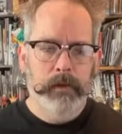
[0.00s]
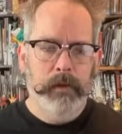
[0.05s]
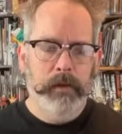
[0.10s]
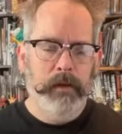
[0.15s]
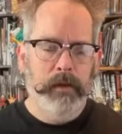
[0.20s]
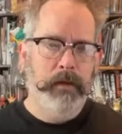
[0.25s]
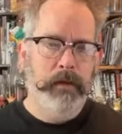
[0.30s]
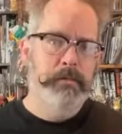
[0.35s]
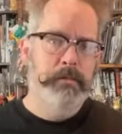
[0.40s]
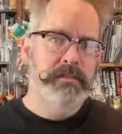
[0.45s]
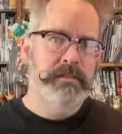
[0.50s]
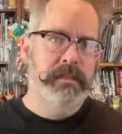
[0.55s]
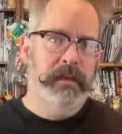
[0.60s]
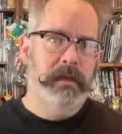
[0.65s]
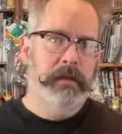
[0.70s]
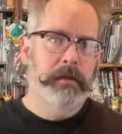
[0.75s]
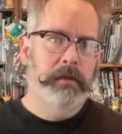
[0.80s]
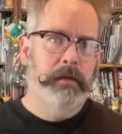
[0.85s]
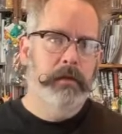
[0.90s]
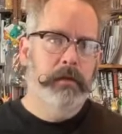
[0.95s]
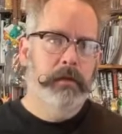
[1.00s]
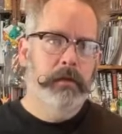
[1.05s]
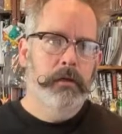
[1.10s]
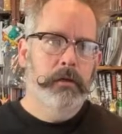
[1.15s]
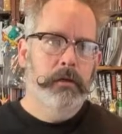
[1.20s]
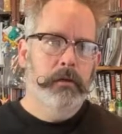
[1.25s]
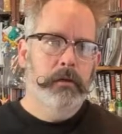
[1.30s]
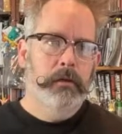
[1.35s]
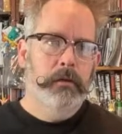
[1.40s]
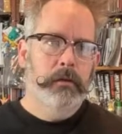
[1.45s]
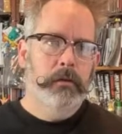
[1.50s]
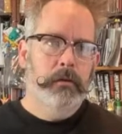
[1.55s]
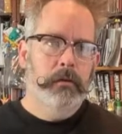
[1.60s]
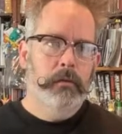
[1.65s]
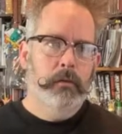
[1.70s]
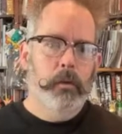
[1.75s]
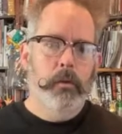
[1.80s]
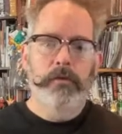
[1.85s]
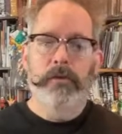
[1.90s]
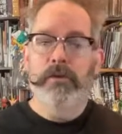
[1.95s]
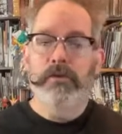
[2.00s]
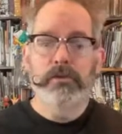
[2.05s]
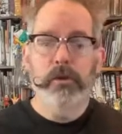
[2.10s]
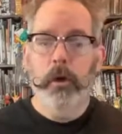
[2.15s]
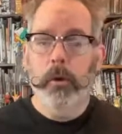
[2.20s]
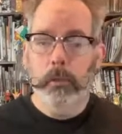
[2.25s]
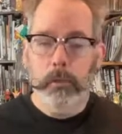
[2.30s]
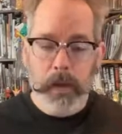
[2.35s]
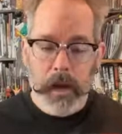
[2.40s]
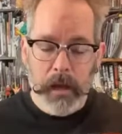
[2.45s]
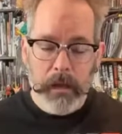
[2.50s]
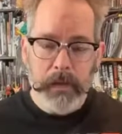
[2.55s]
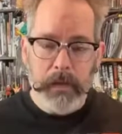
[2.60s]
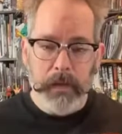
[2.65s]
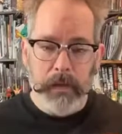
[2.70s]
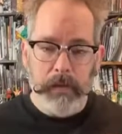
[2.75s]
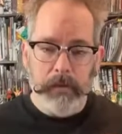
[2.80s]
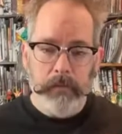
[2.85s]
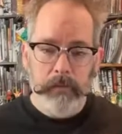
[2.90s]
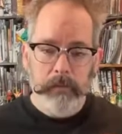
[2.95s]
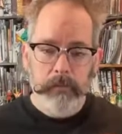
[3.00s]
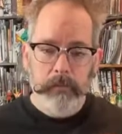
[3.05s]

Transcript: And I was like, well, then don't buy it.